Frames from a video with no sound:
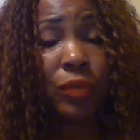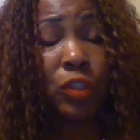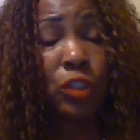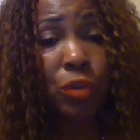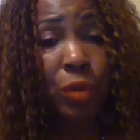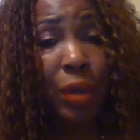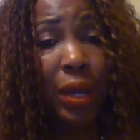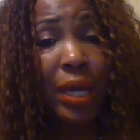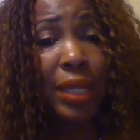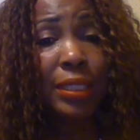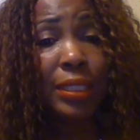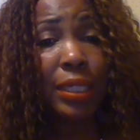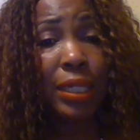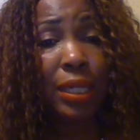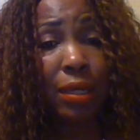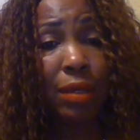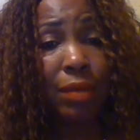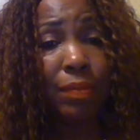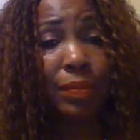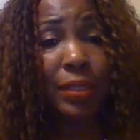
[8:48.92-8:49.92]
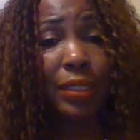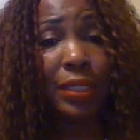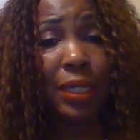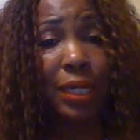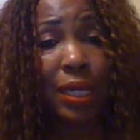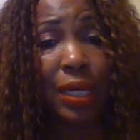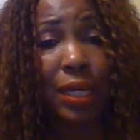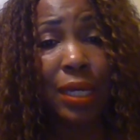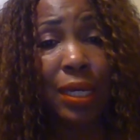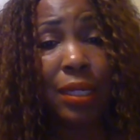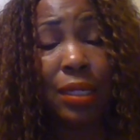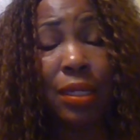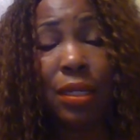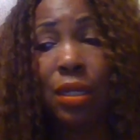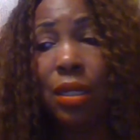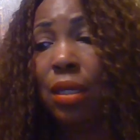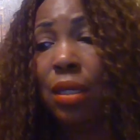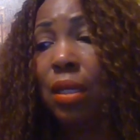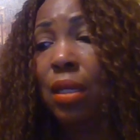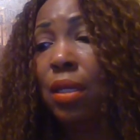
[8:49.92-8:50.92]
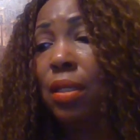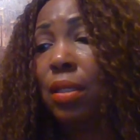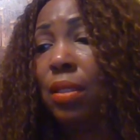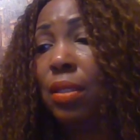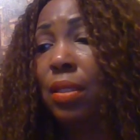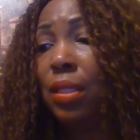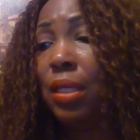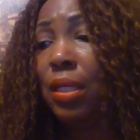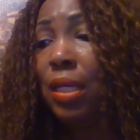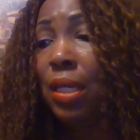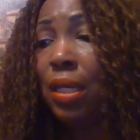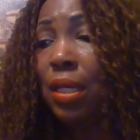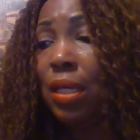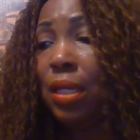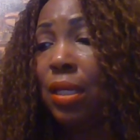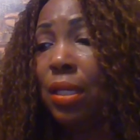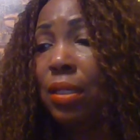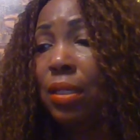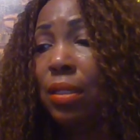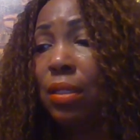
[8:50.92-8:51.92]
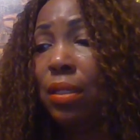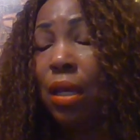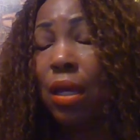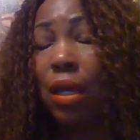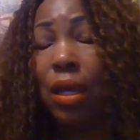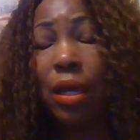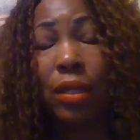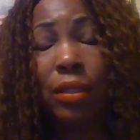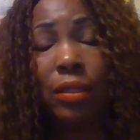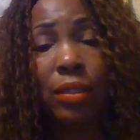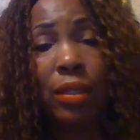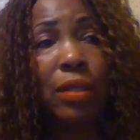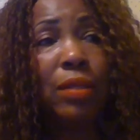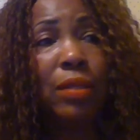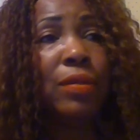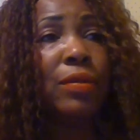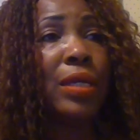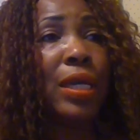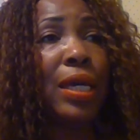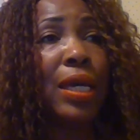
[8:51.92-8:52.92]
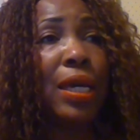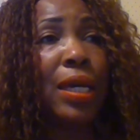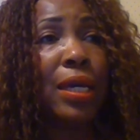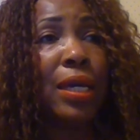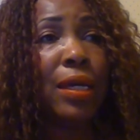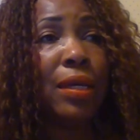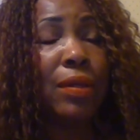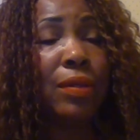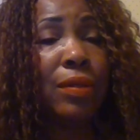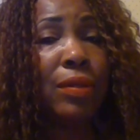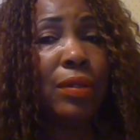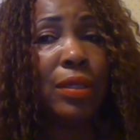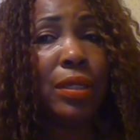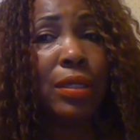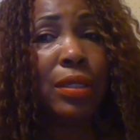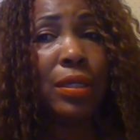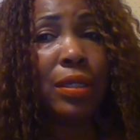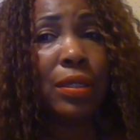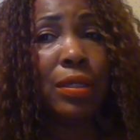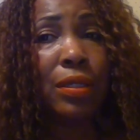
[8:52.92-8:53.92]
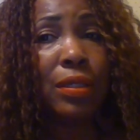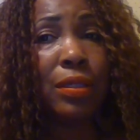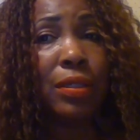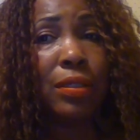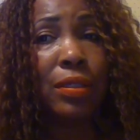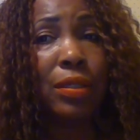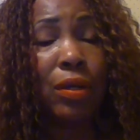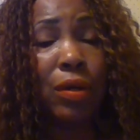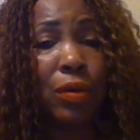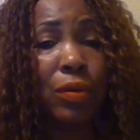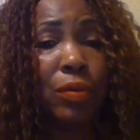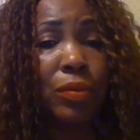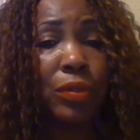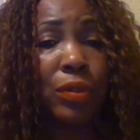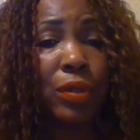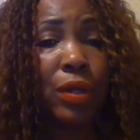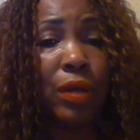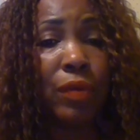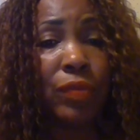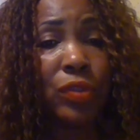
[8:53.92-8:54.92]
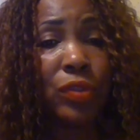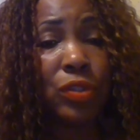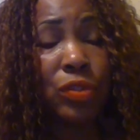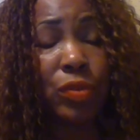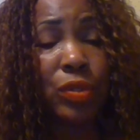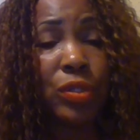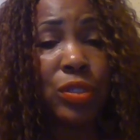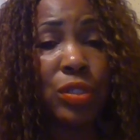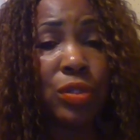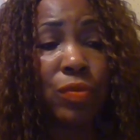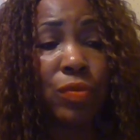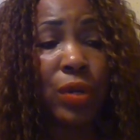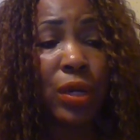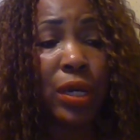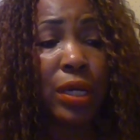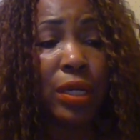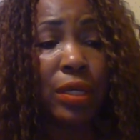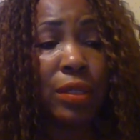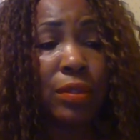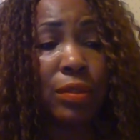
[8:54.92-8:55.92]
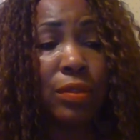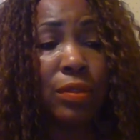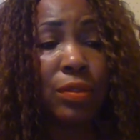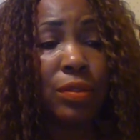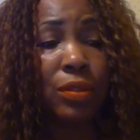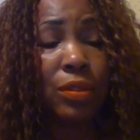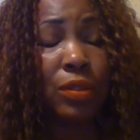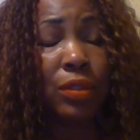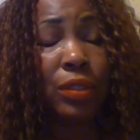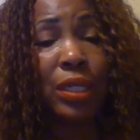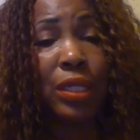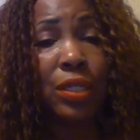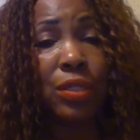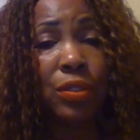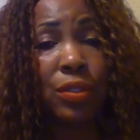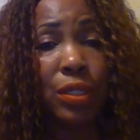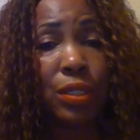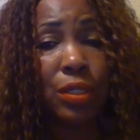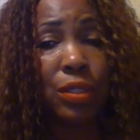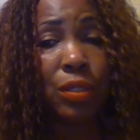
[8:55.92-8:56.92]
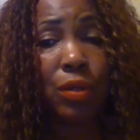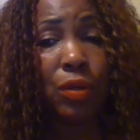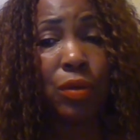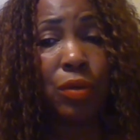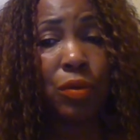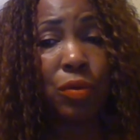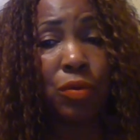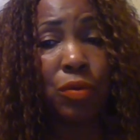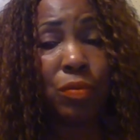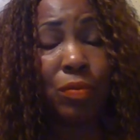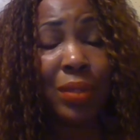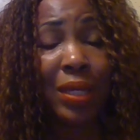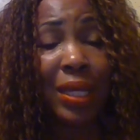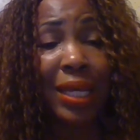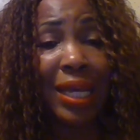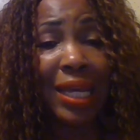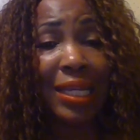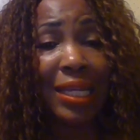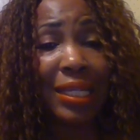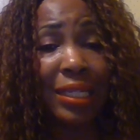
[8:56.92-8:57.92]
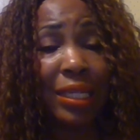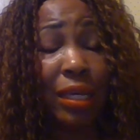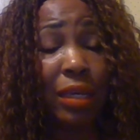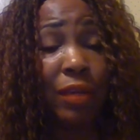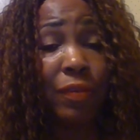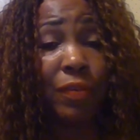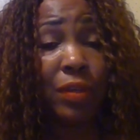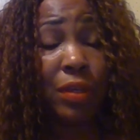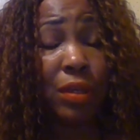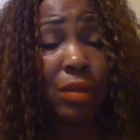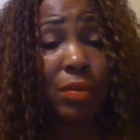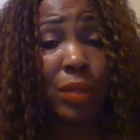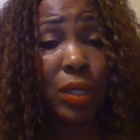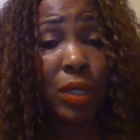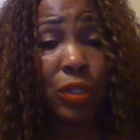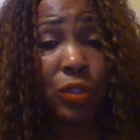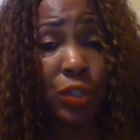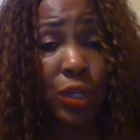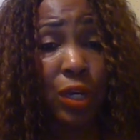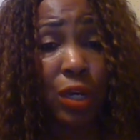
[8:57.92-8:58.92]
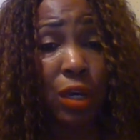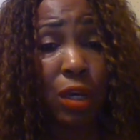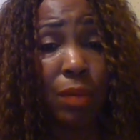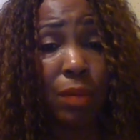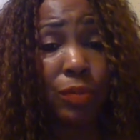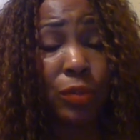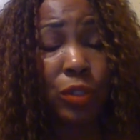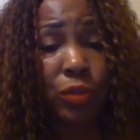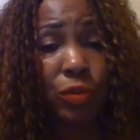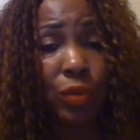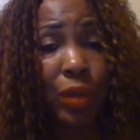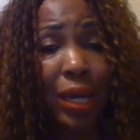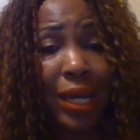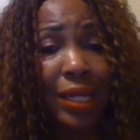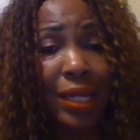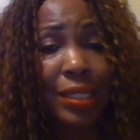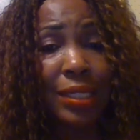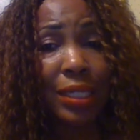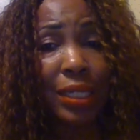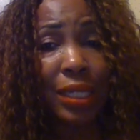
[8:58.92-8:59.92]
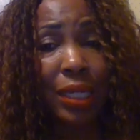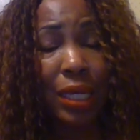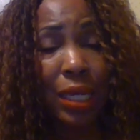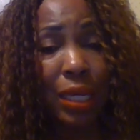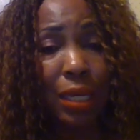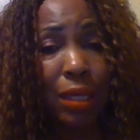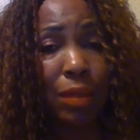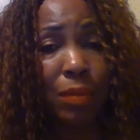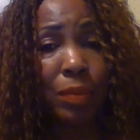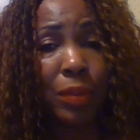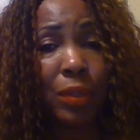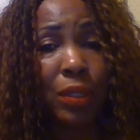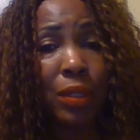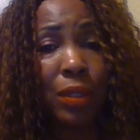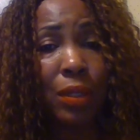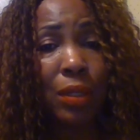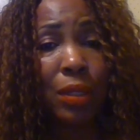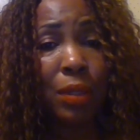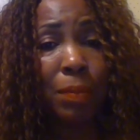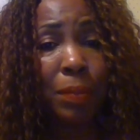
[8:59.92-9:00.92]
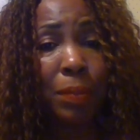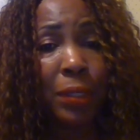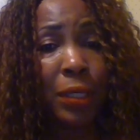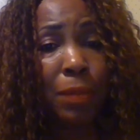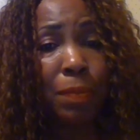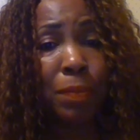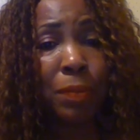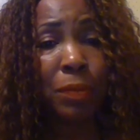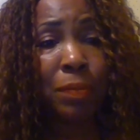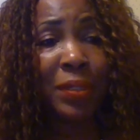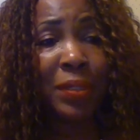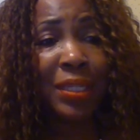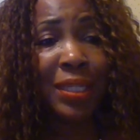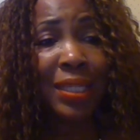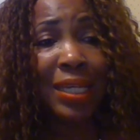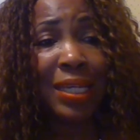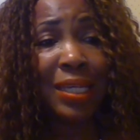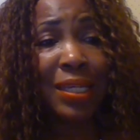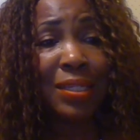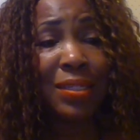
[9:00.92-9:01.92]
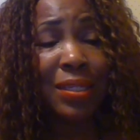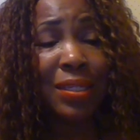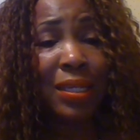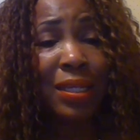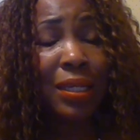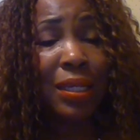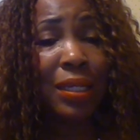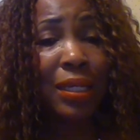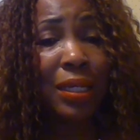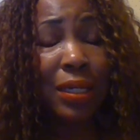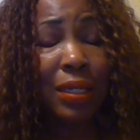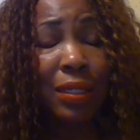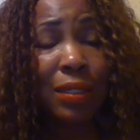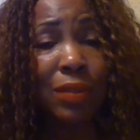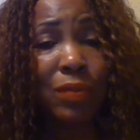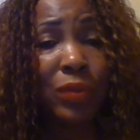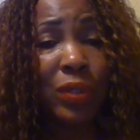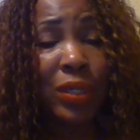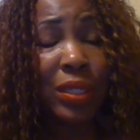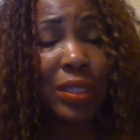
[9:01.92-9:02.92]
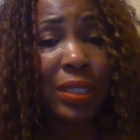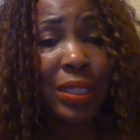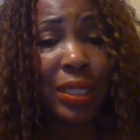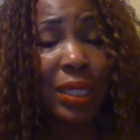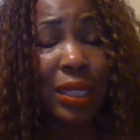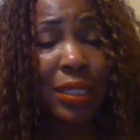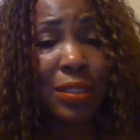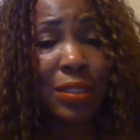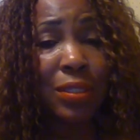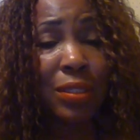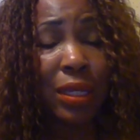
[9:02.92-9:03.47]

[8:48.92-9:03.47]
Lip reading: trying to help the guy. Then another guy, the owner of this restaurant, took into his home and gave him a job, trying to help people, because anyone that